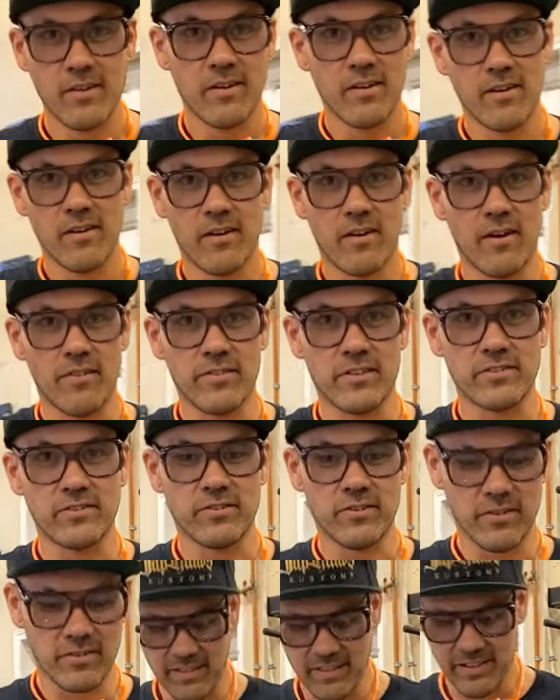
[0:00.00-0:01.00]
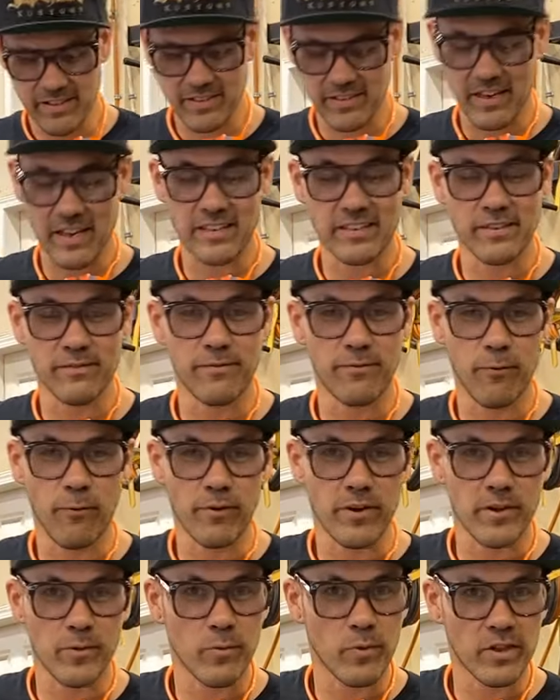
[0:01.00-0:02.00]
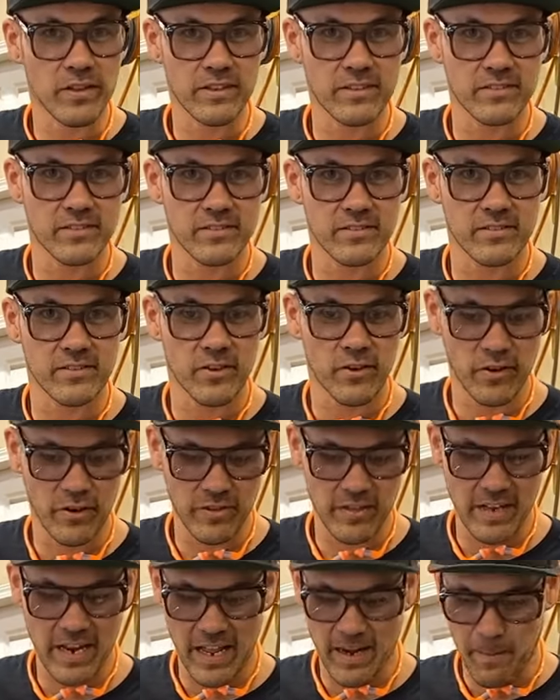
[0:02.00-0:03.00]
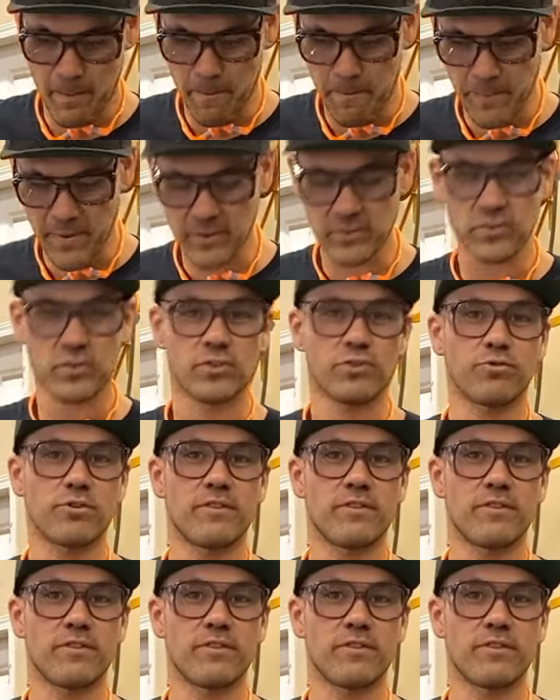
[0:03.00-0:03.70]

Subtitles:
on this hood. This is a 1940 Willys hood that had a bunch of tree